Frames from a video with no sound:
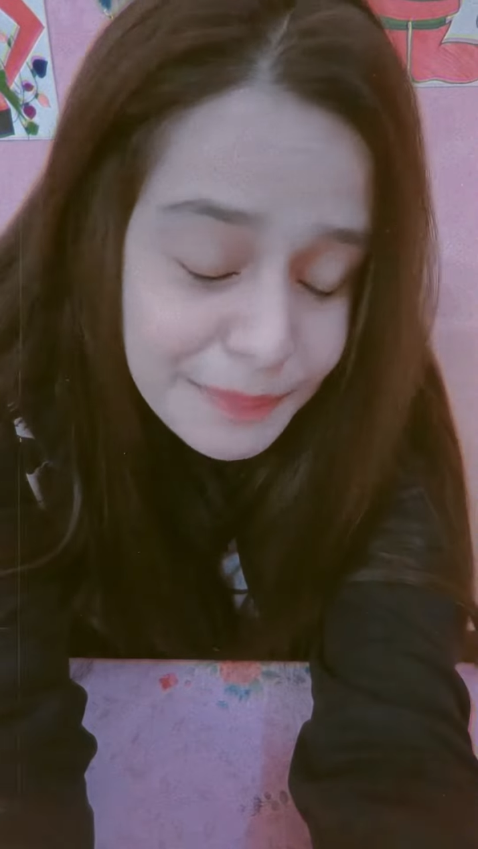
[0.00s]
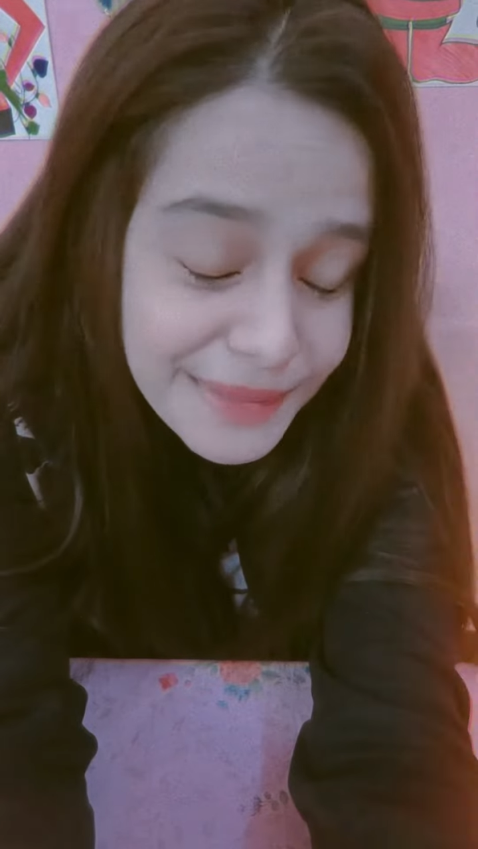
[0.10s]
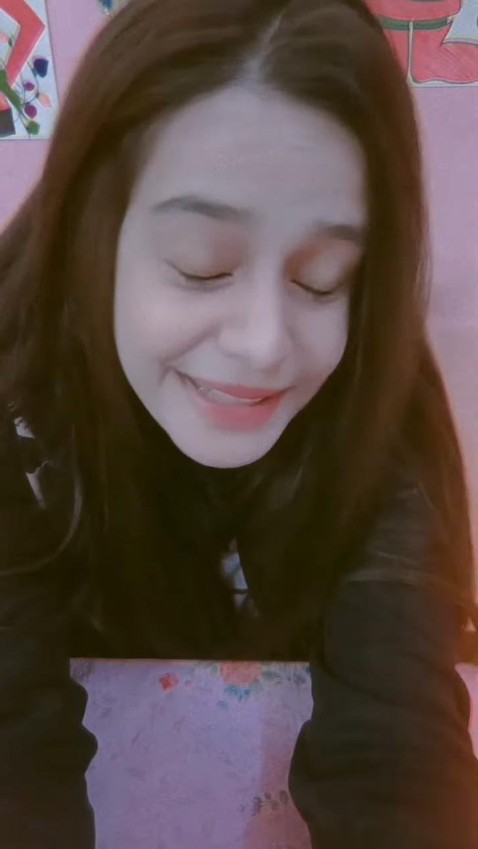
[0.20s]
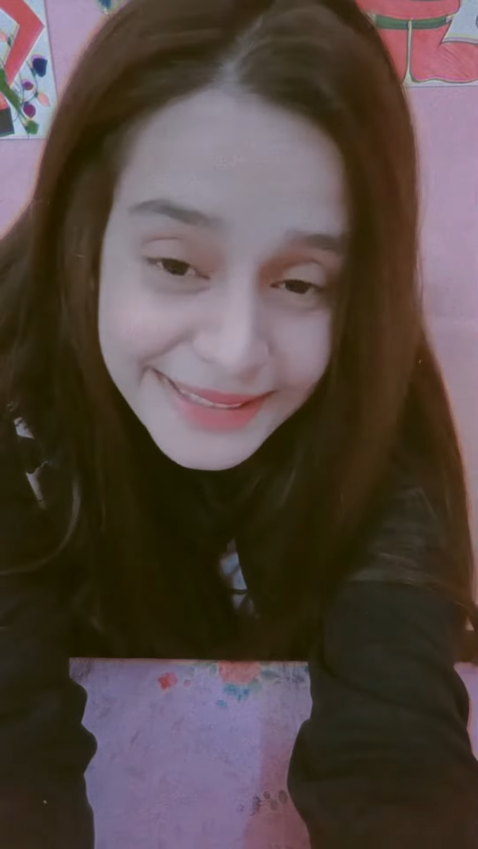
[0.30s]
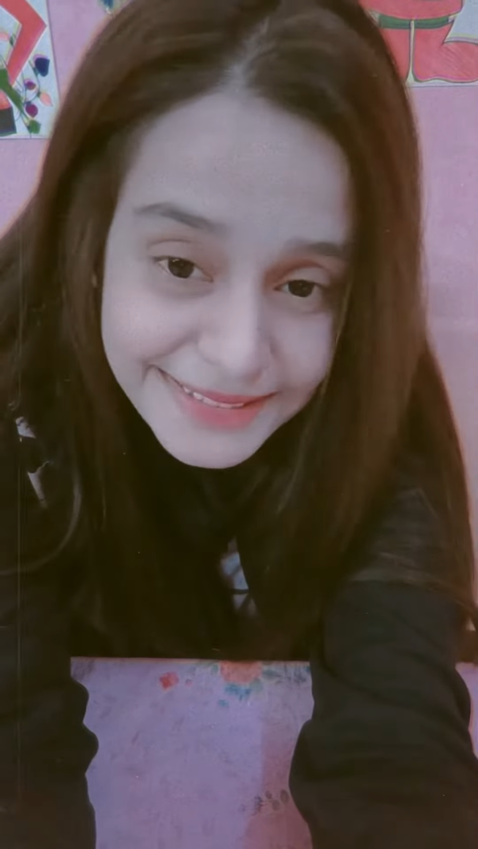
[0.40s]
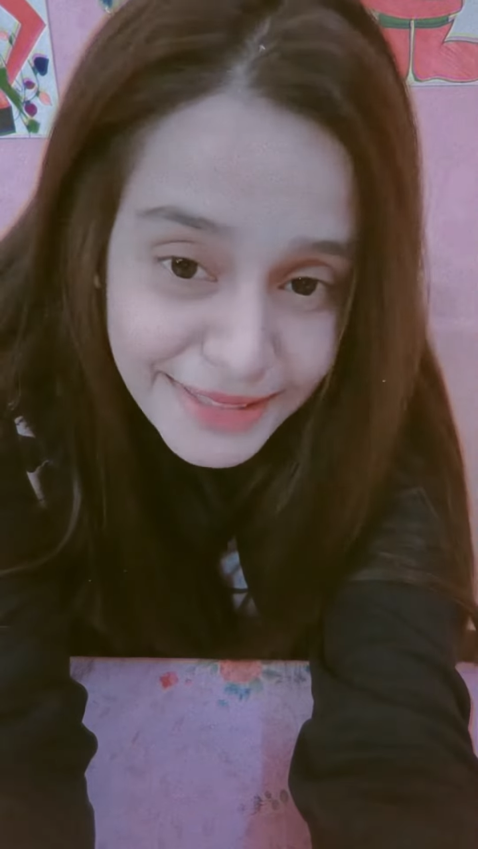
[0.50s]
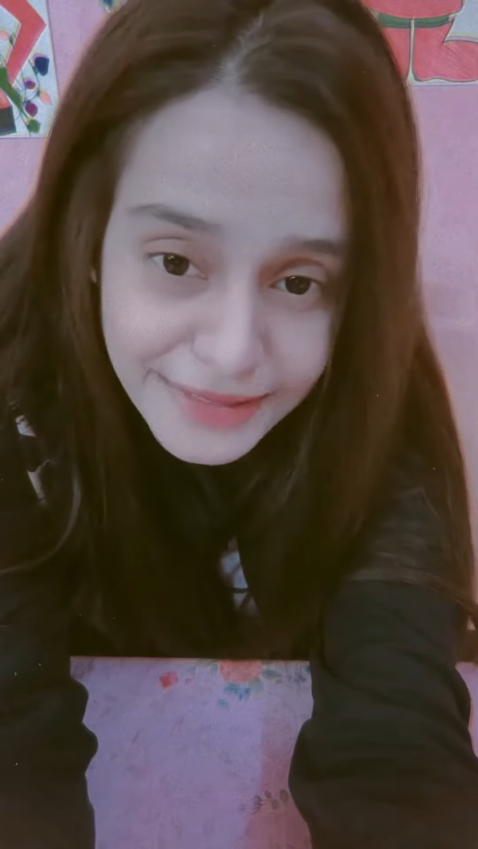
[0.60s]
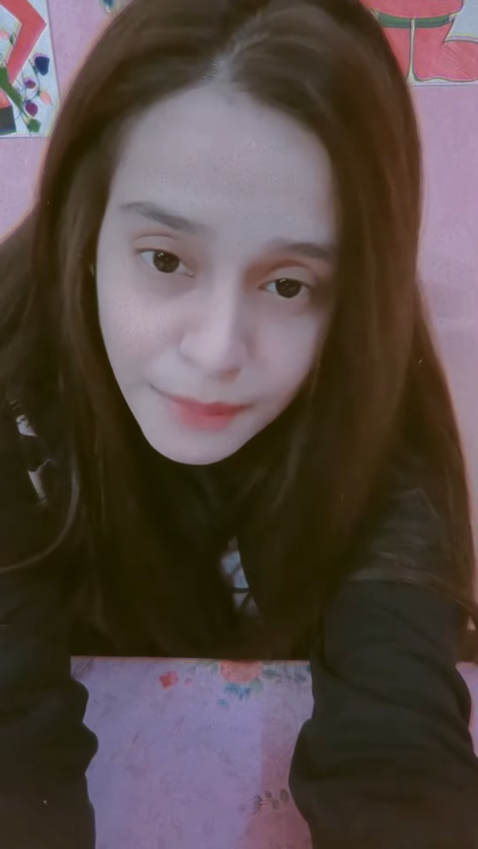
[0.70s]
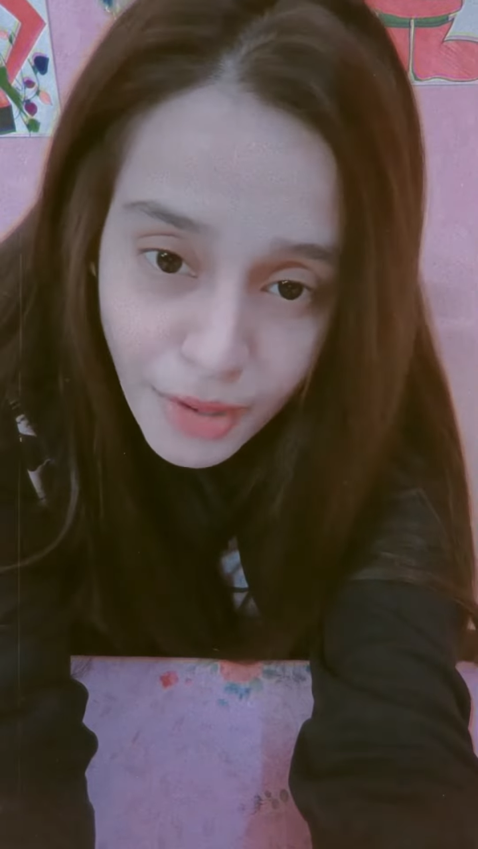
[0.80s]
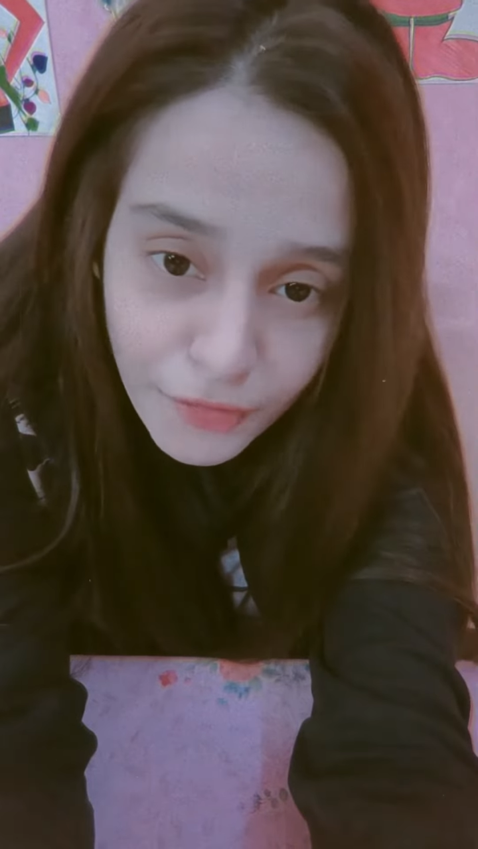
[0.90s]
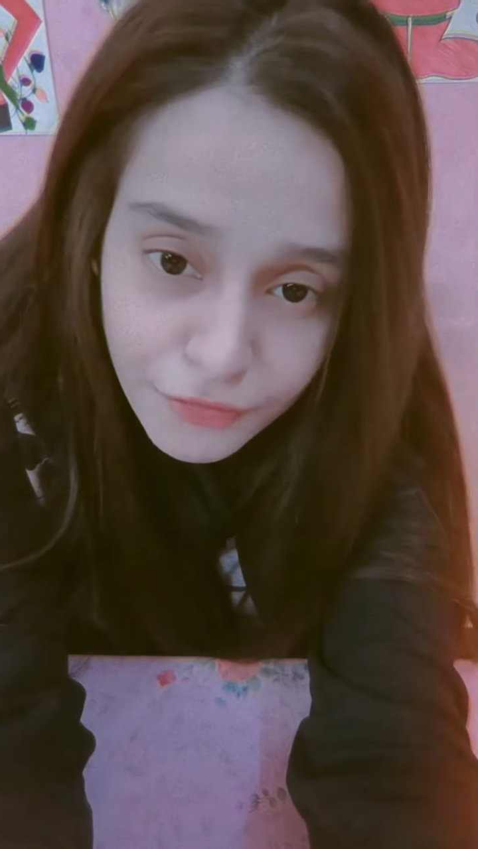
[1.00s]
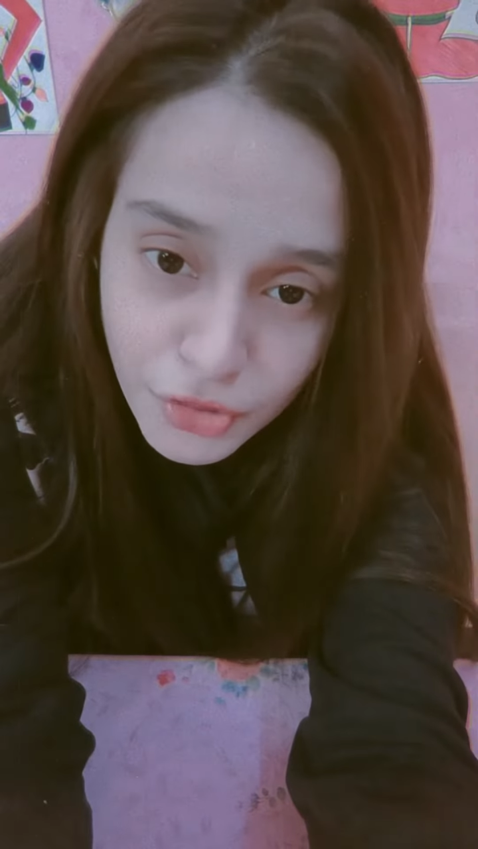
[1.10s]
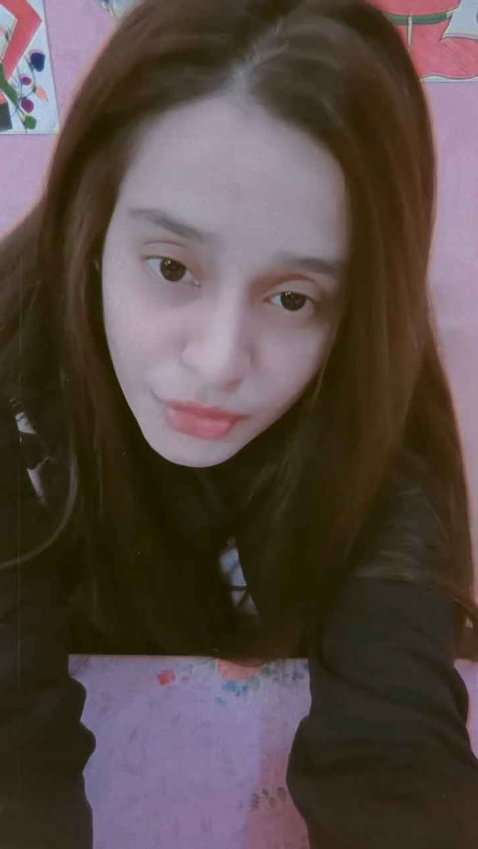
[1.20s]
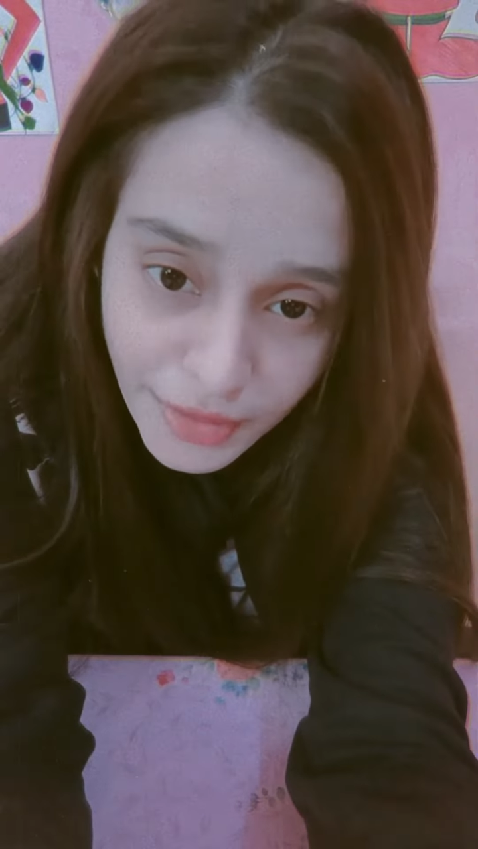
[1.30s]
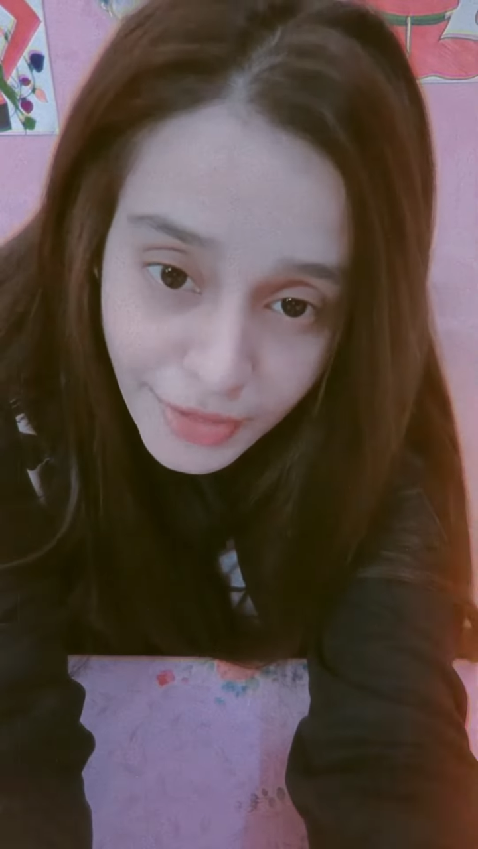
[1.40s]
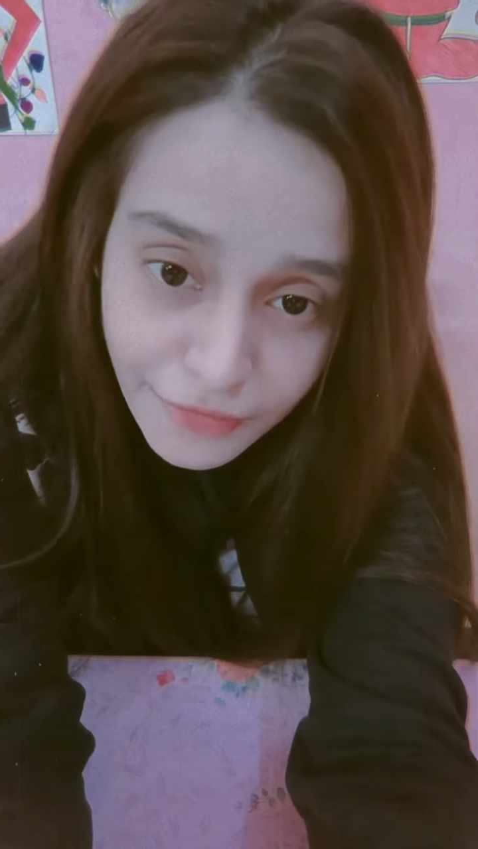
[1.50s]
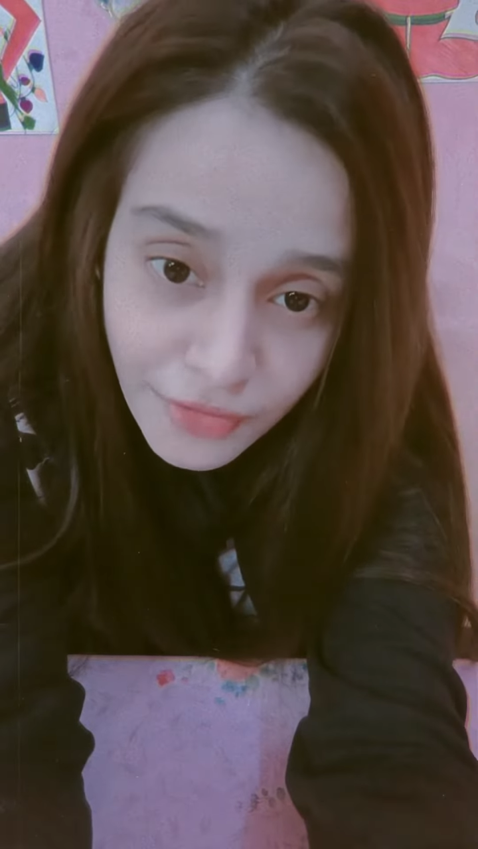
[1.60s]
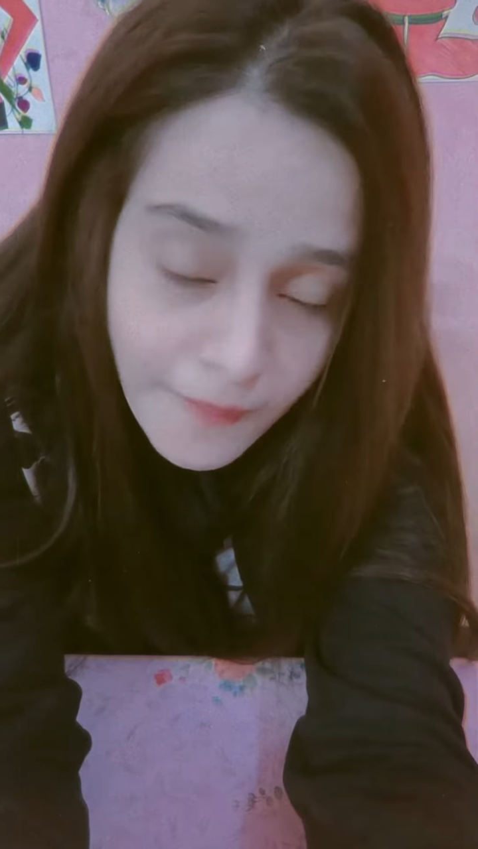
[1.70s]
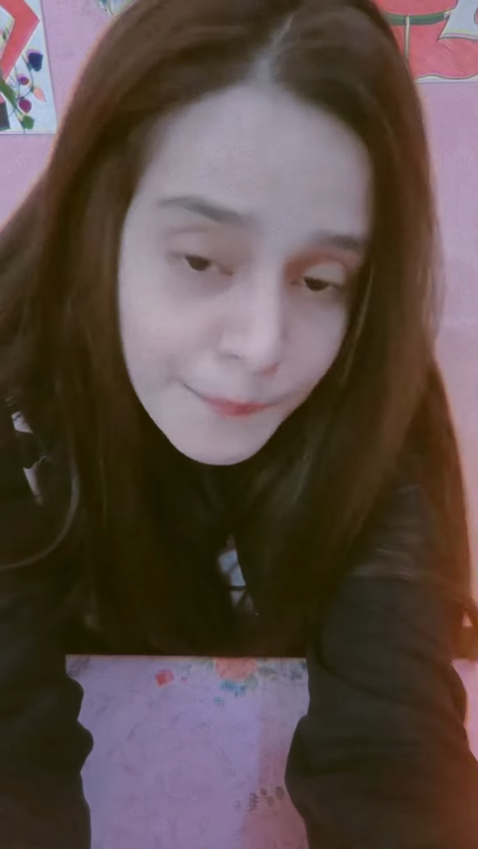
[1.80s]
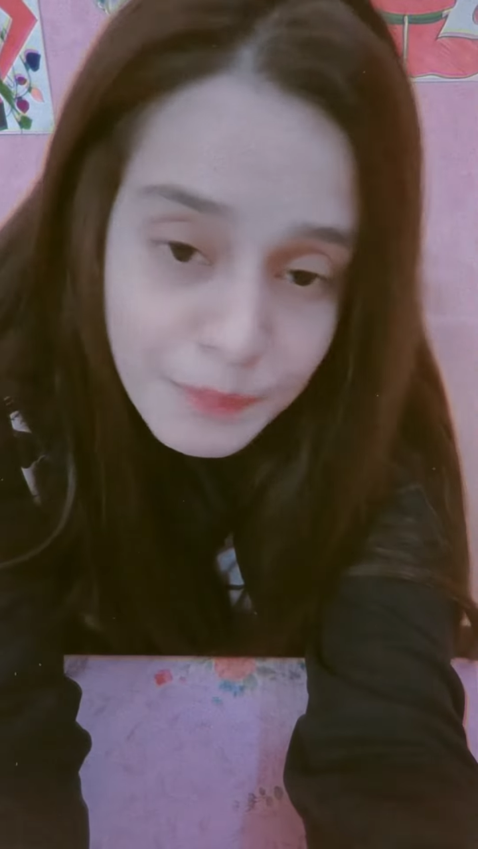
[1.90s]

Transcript: please kick them out of your life